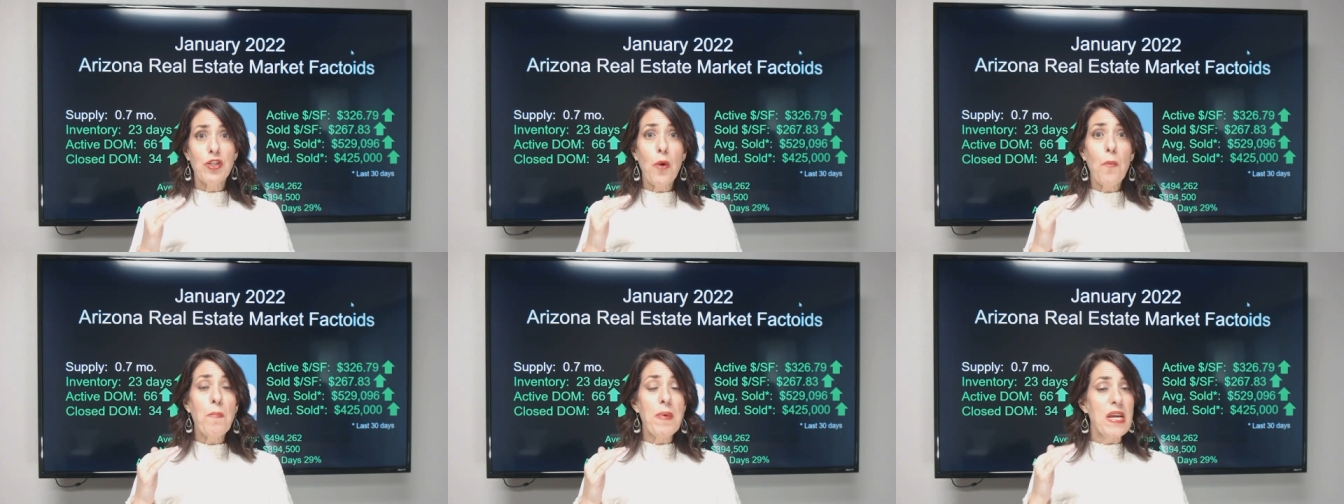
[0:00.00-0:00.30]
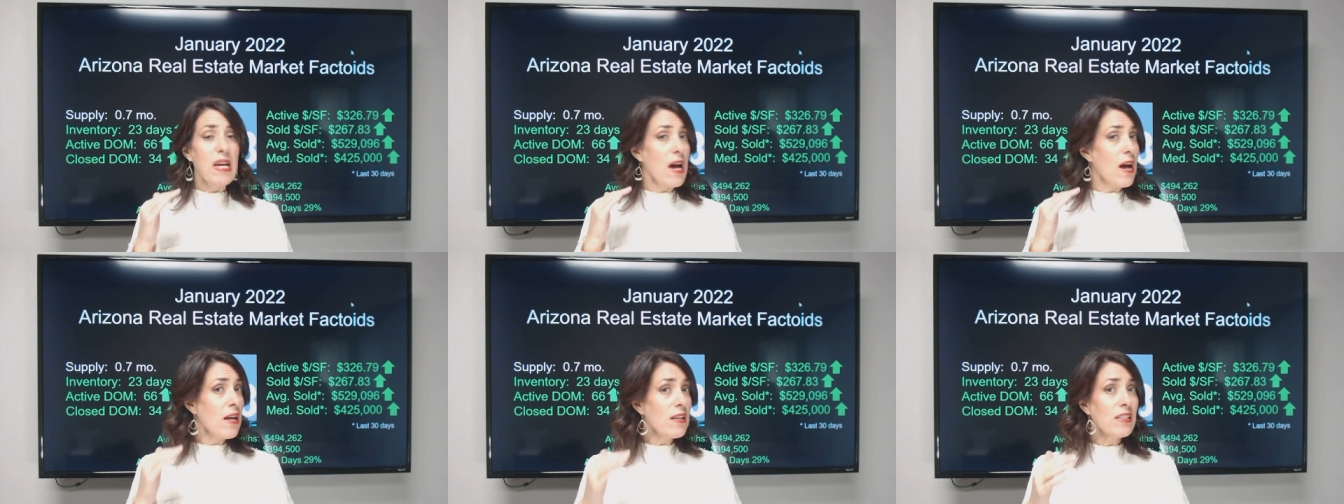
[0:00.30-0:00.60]
And
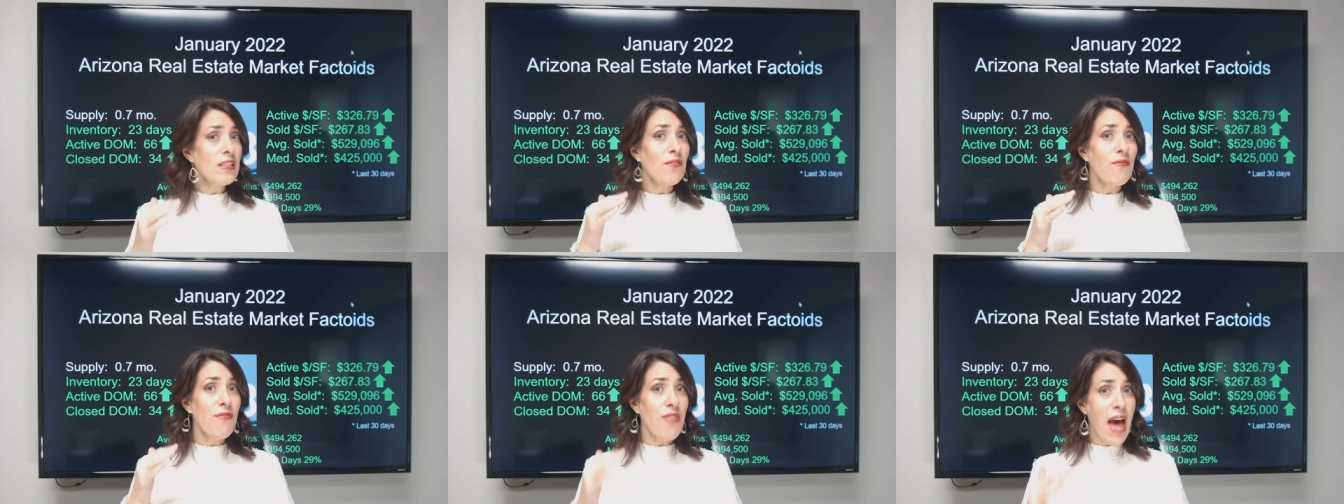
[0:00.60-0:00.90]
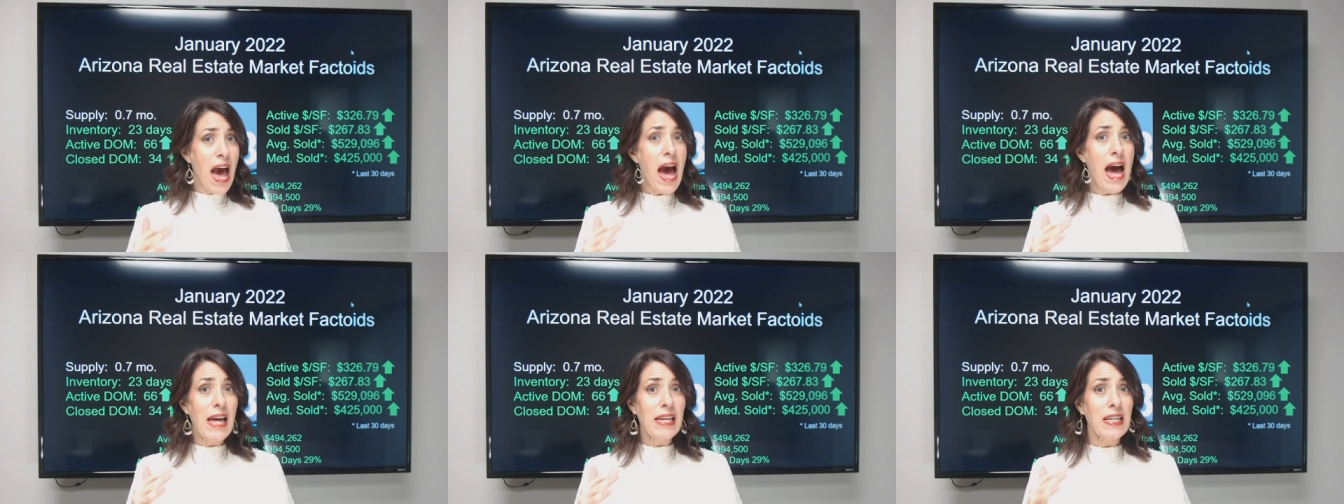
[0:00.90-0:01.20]
so because
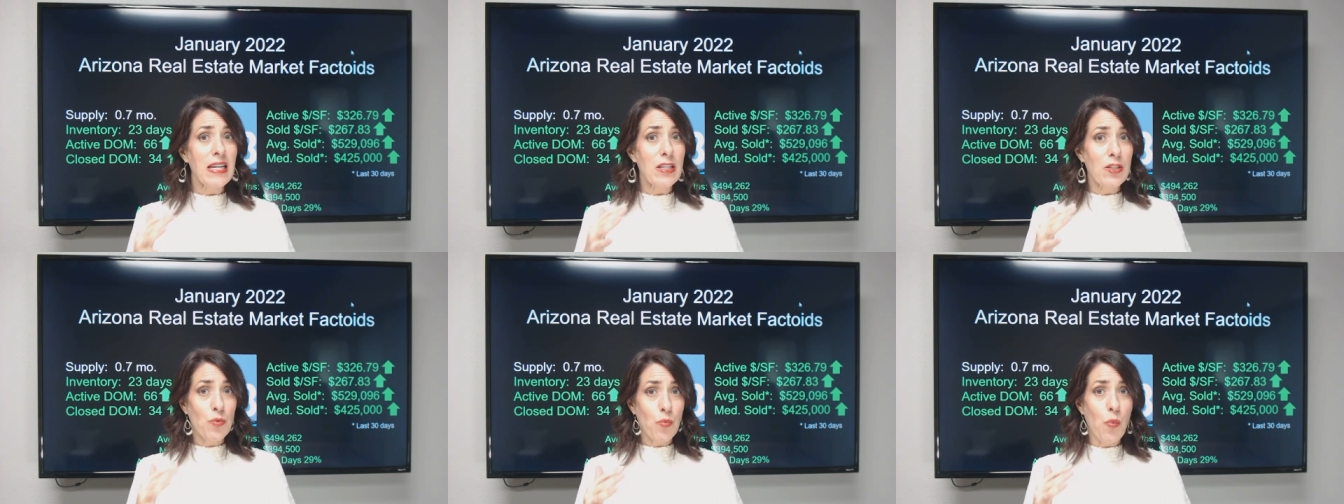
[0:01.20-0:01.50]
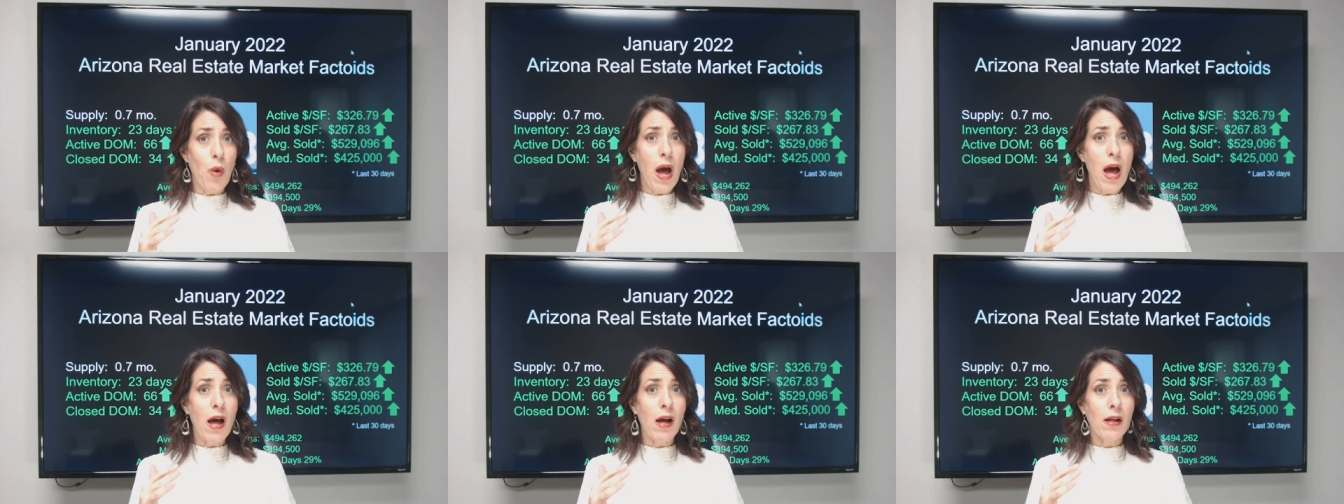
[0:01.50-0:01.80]
of that
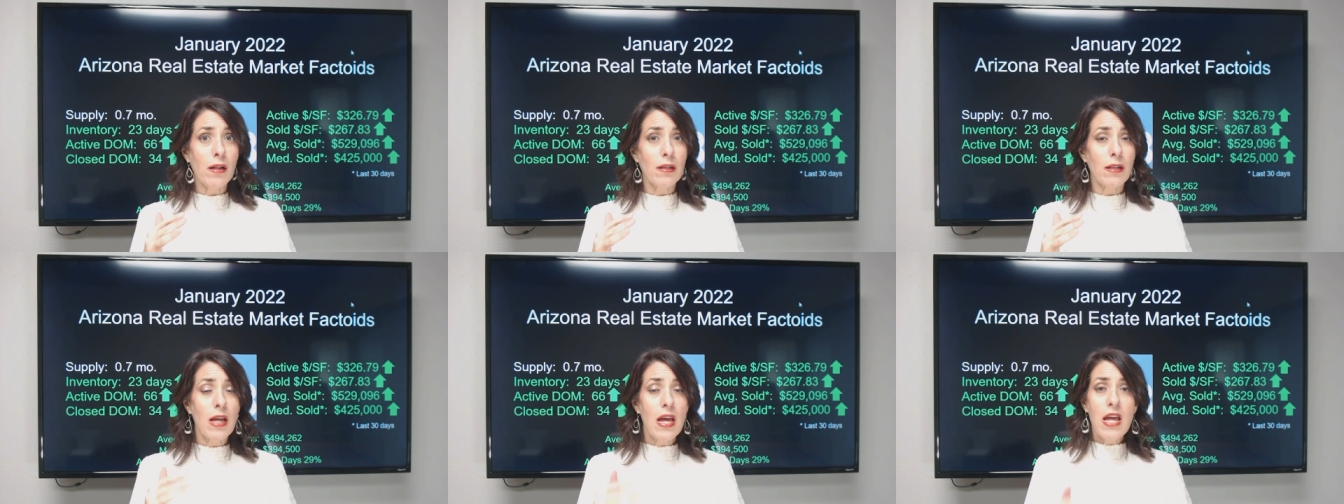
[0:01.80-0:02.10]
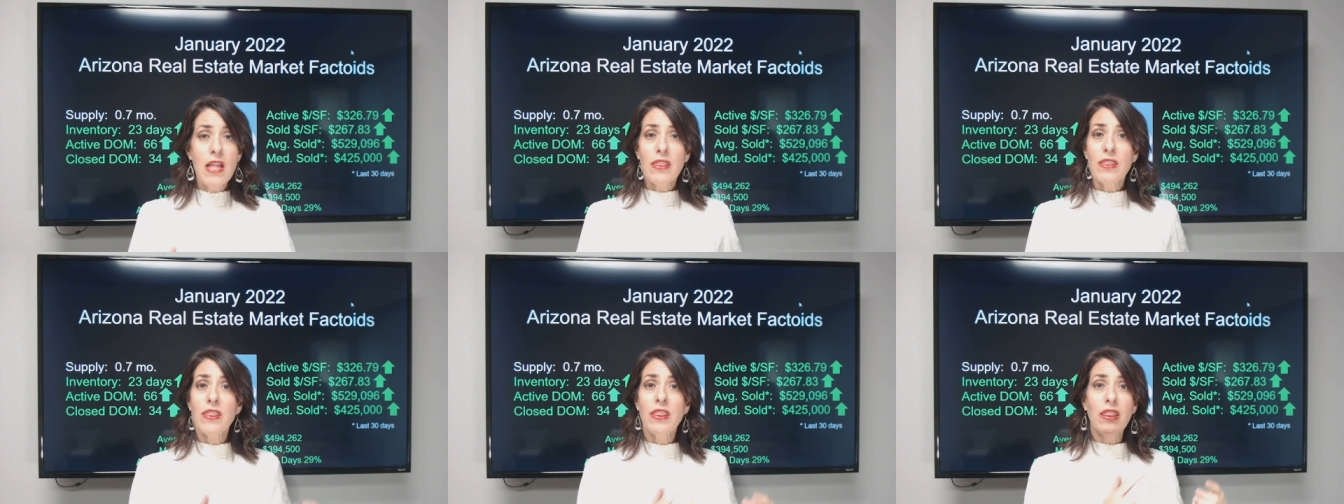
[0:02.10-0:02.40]
as
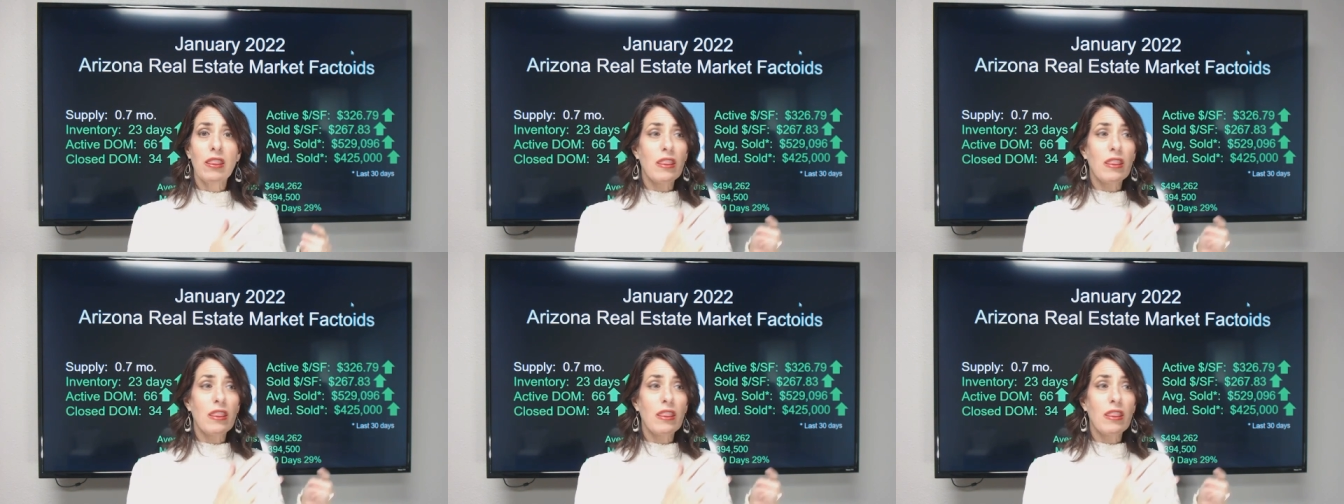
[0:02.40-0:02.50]
well,